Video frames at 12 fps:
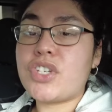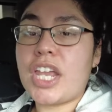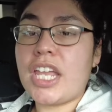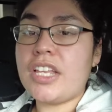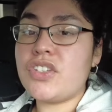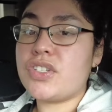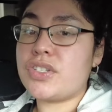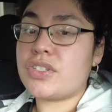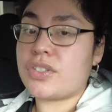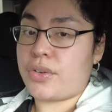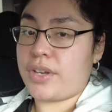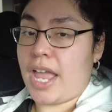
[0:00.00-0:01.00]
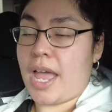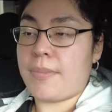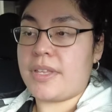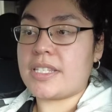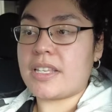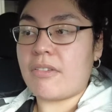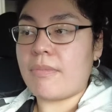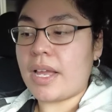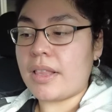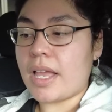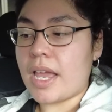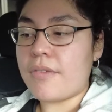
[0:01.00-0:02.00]
changed certain habits of
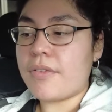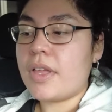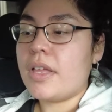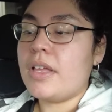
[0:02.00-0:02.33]
my life,